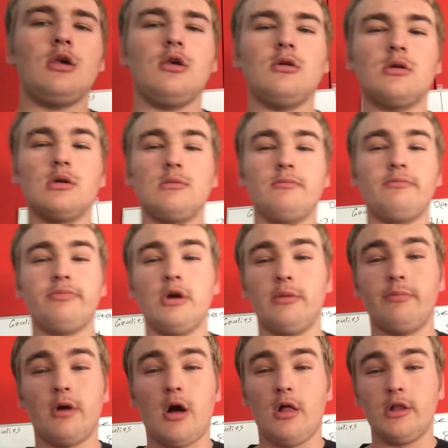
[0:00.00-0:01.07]
You can
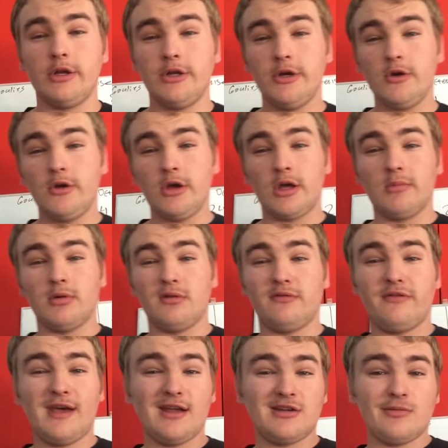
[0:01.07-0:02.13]
put Paul Ledoux, you can put
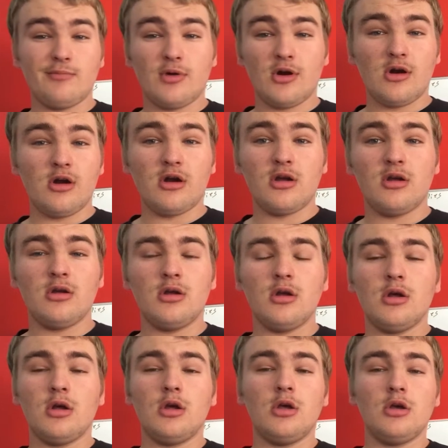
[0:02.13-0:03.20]
Fantenberg,
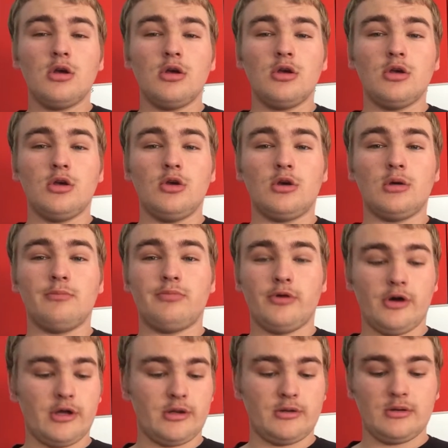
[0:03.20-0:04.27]
you can
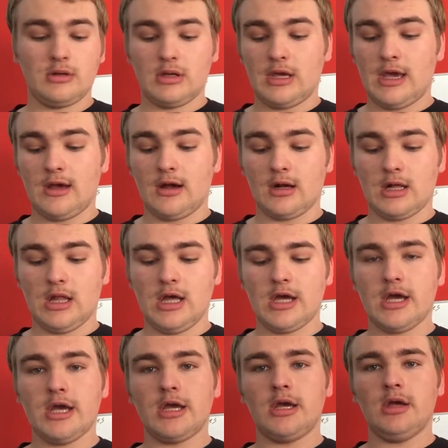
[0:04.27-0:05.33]
put Cale
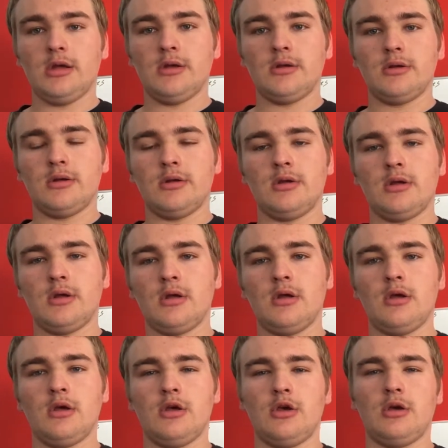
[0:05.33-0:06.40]
Clegg,
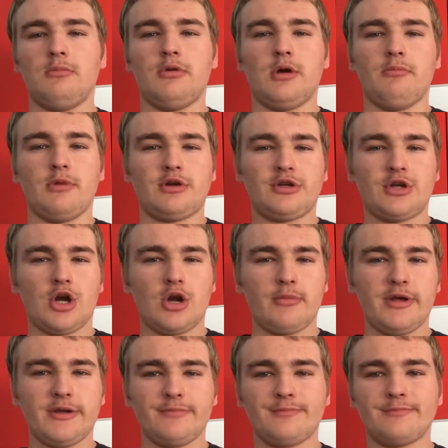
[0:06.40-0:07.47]
you can put
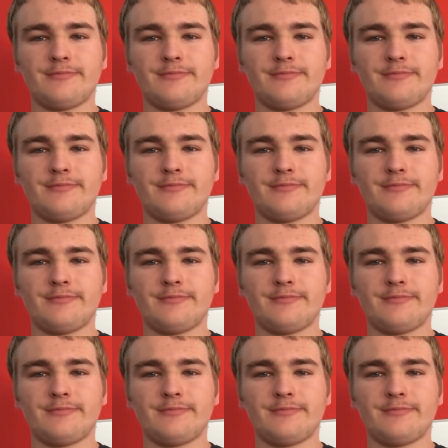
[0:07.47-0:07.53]
McDermott.